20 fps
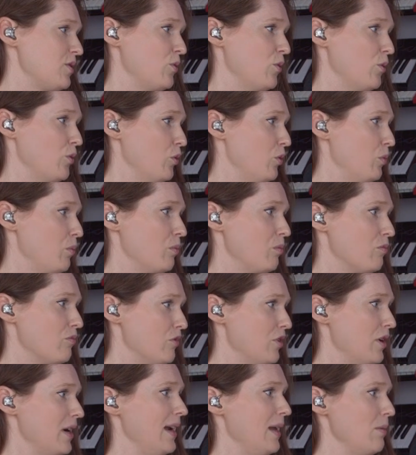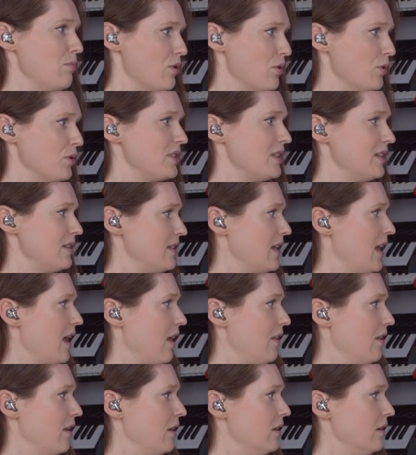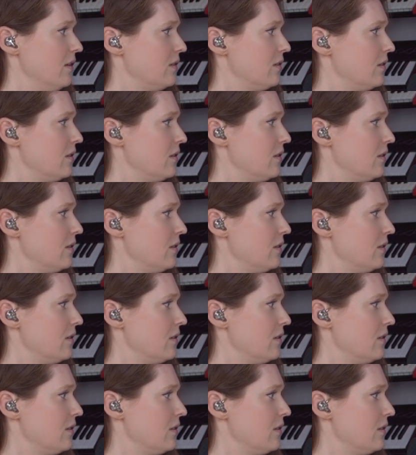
all really brought it together.